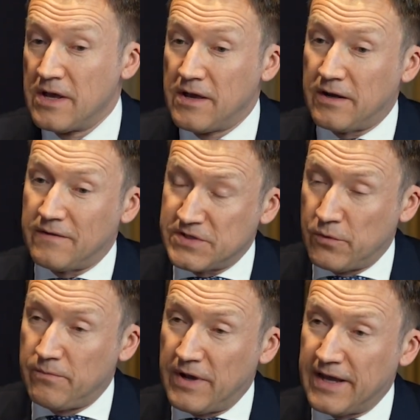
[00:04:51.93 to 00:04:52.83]
And obviously
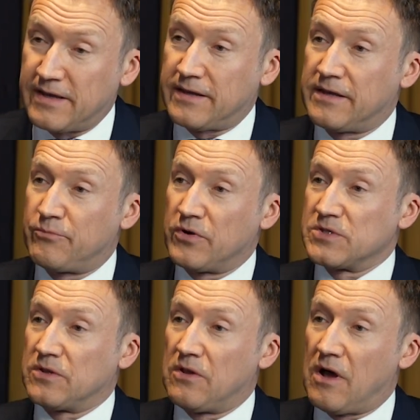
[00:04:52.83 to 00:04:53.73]
with Mike, he brings
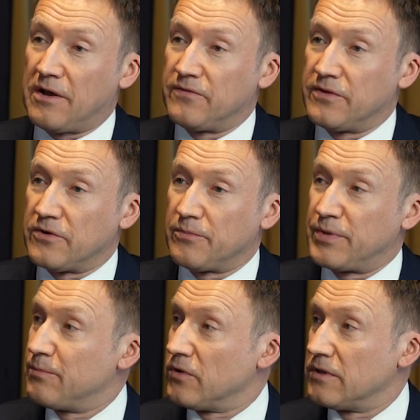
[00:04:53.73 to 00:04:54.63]
a lot of other
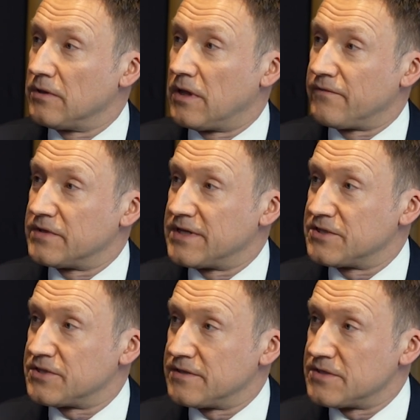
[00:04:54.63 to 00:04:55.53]
people, a lot of
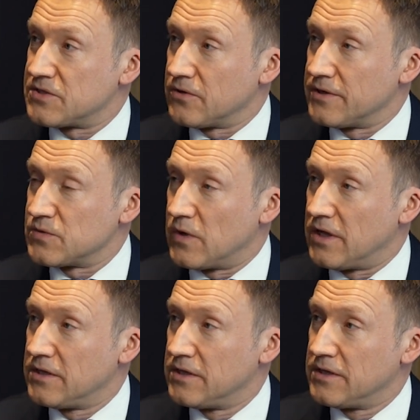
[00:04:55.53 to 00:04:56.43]
attention to the story as well.